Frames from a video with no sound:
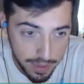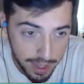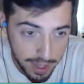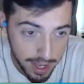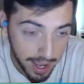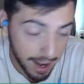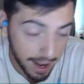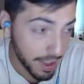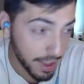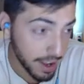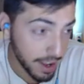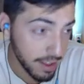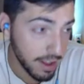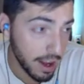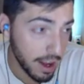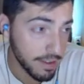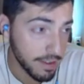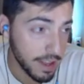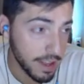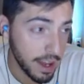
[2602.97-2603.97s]
And I think a
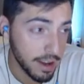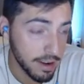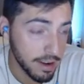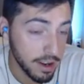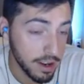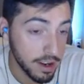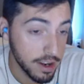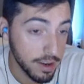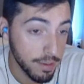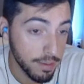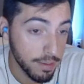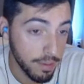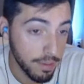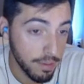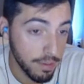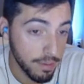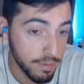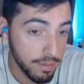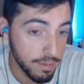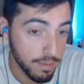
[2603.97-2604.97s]
lot of that
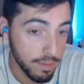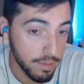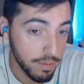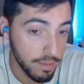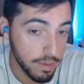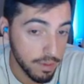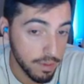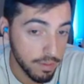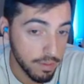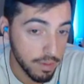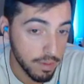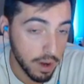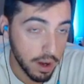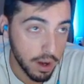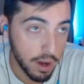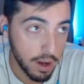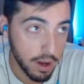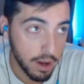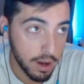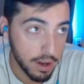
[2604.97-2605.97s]

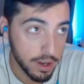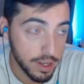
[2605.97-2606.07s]
uh,